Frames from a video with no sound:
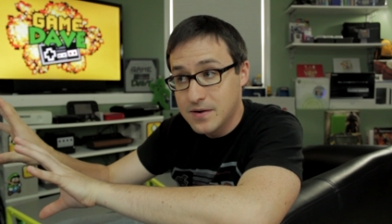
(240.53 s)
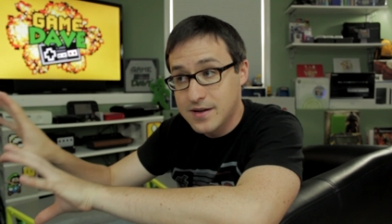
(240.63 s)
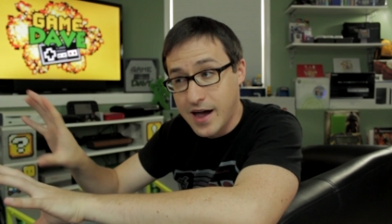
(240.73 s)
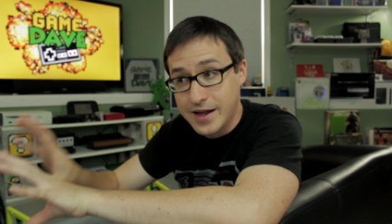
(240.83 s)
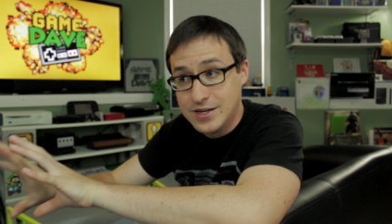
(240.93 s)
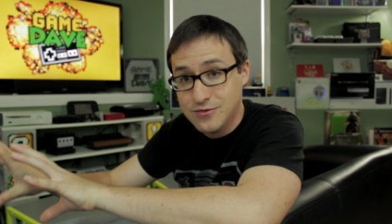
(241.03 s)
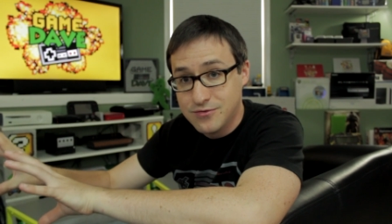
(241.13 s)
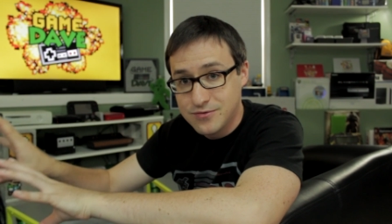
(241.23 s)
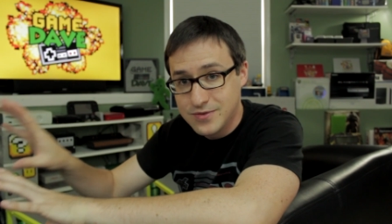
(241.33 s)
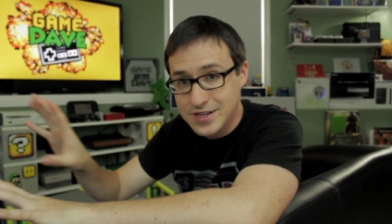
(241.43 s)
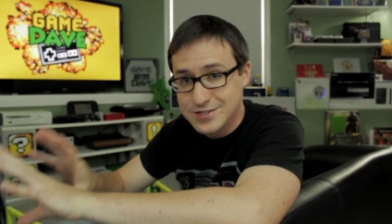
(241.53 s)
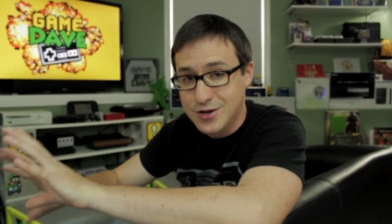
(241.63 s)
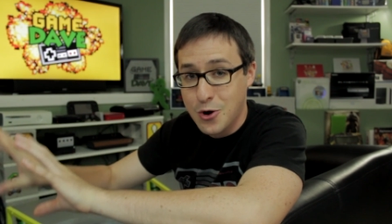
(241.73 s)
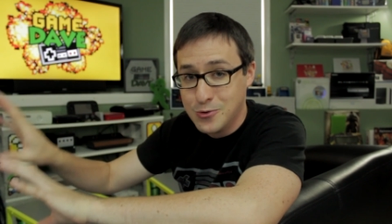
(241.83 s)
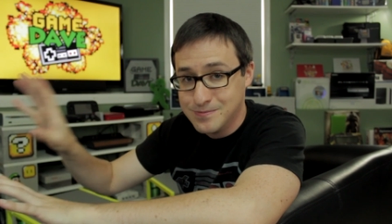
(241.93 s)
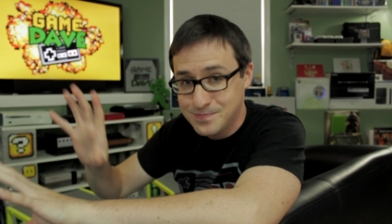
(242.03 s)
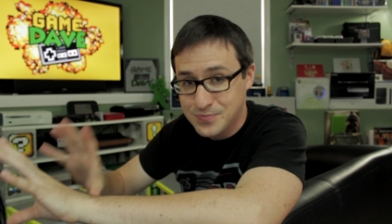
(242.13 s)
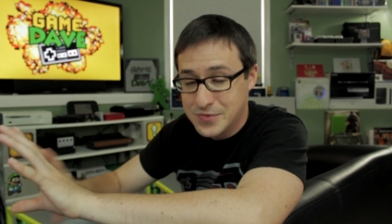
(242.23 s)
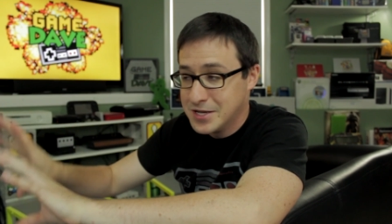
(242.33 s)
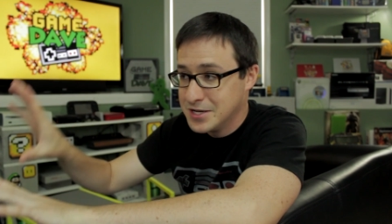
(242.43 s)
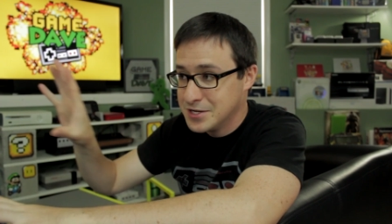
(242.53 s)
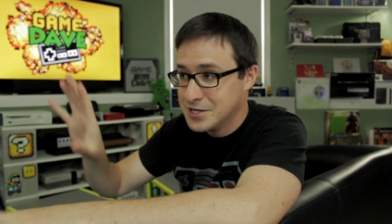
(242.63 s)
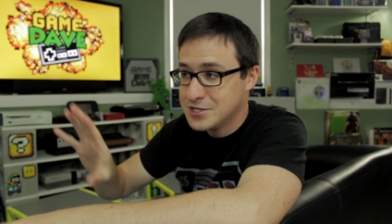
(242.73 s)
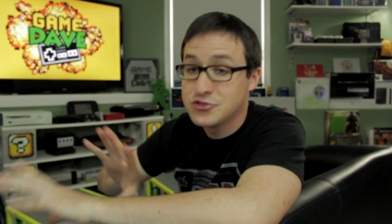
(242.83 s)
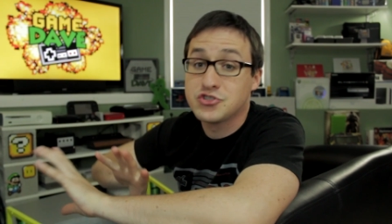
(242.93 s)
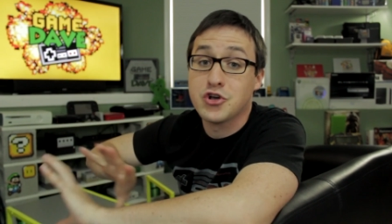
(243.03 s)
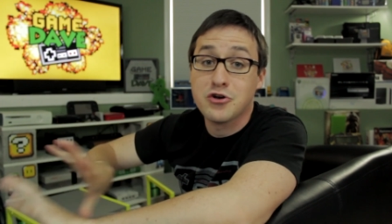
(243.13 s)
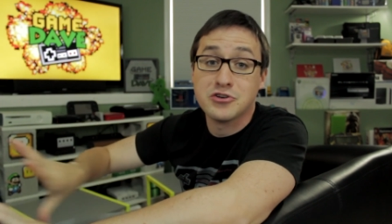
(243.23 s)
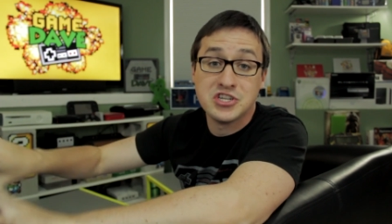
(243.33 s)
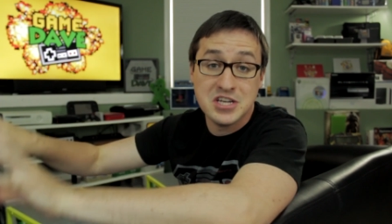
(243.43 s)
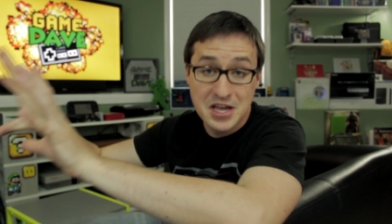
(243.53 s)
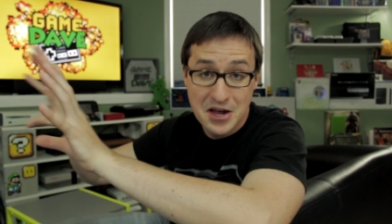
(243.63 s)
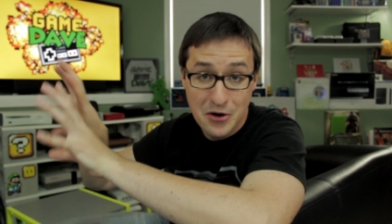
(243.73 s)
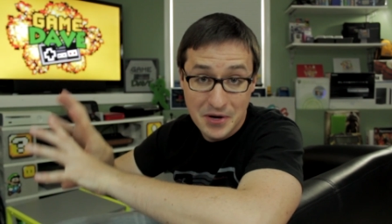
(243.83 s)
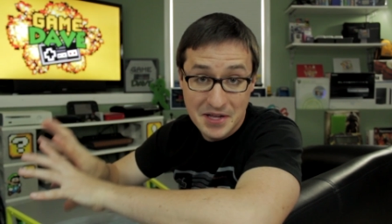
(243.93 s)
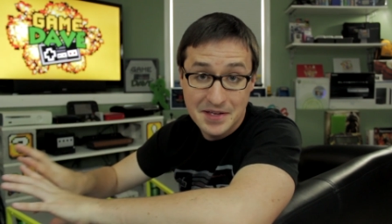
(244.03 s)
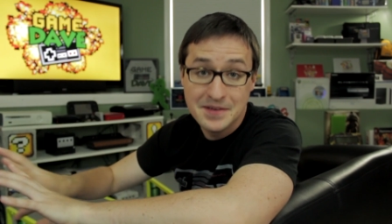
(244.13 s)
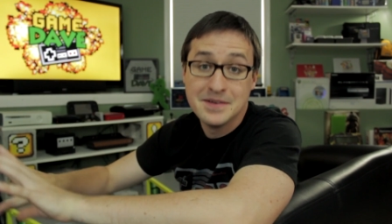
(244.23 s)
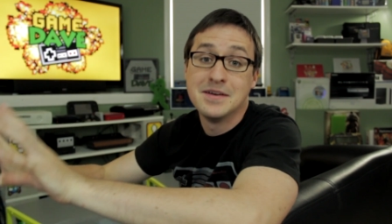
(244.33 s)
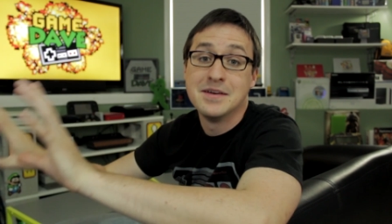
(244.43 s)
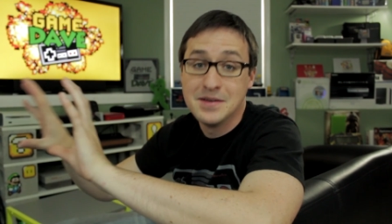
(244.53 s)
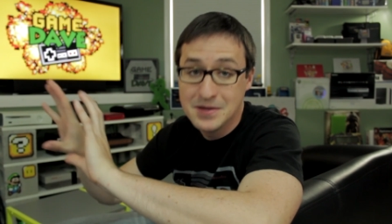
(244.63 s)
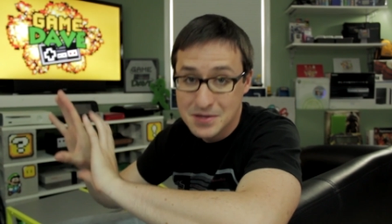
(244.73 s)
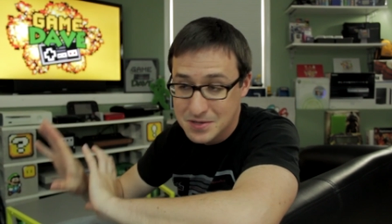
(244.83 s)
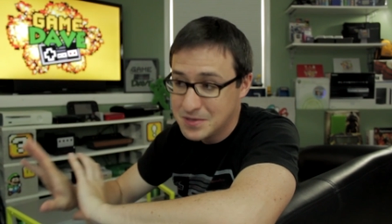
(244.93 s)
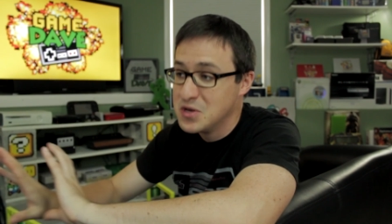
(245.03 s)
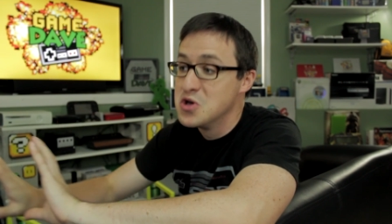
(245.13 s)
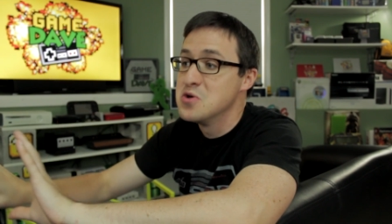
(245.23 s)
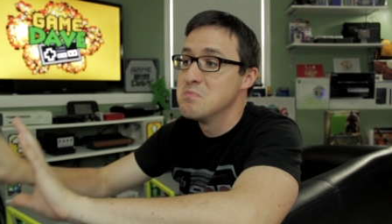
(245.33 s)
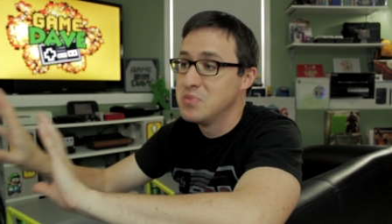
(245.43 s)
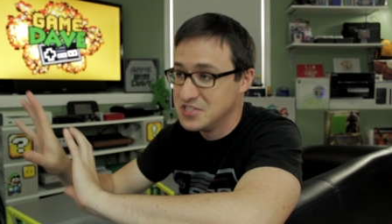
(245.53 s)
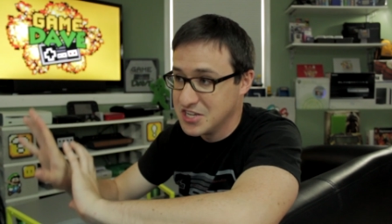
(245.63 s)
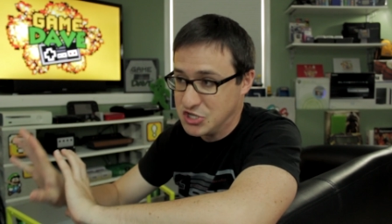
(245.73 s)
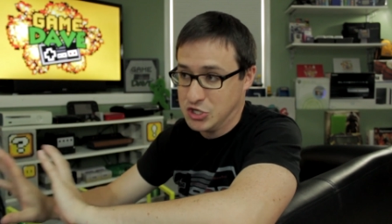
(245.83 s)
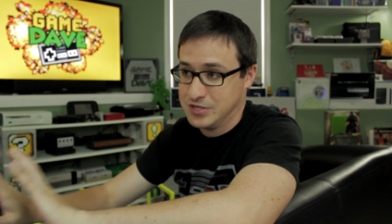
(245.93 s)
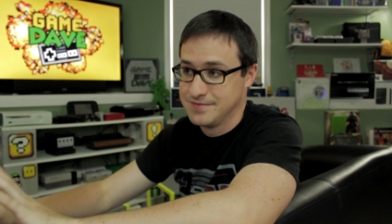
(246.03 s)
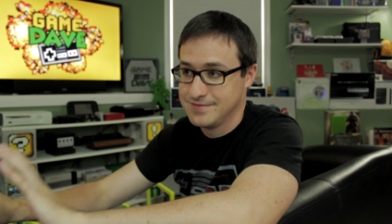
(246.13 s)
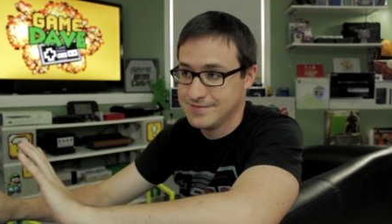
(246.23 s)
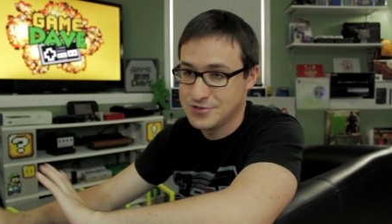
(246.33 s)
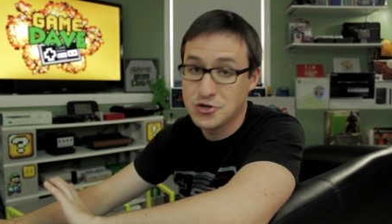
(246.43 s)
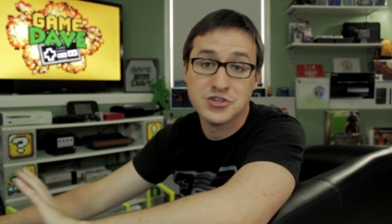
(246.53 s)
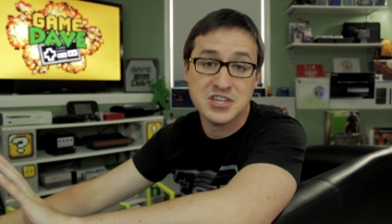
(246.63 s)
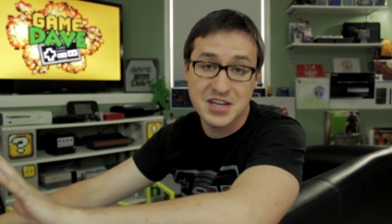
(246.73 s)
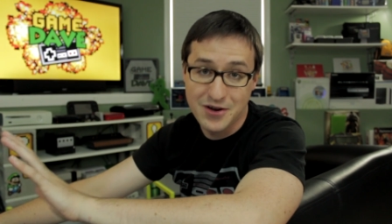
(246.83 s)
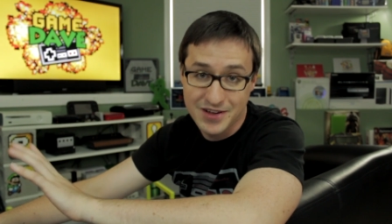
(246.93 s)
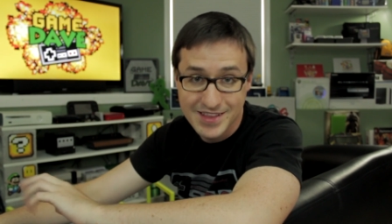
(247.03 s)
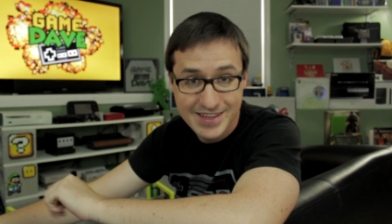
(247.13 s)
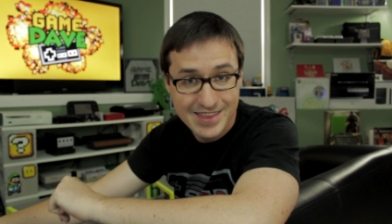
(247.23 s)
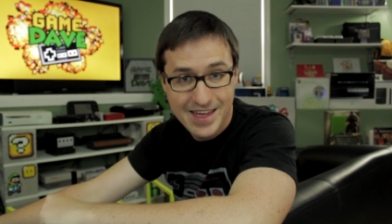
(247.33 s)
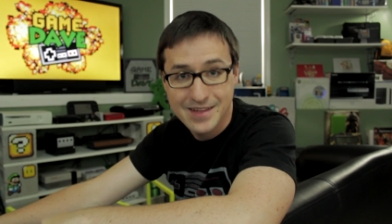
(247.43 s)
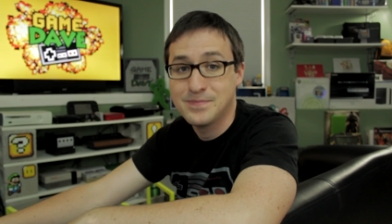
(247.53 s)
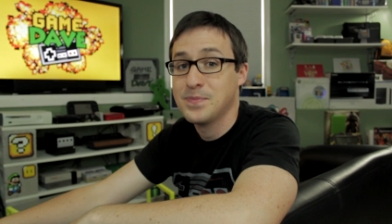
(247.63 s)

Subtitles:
Kind of in its own tertiary position. Tertiary, like that?